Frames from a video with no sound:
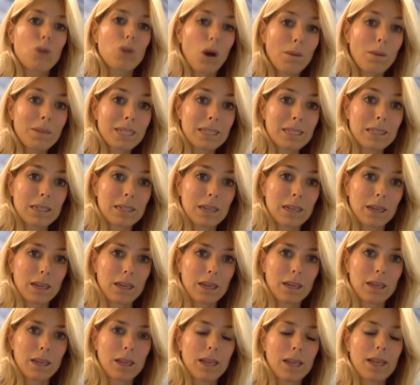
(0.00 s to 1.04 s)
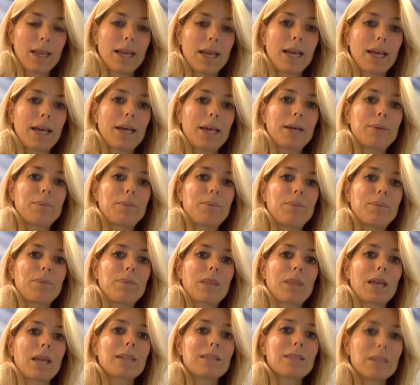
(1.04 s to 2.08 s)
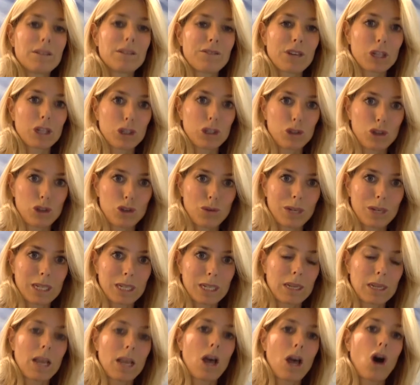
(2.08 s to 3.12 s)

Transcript: promising defect to treat.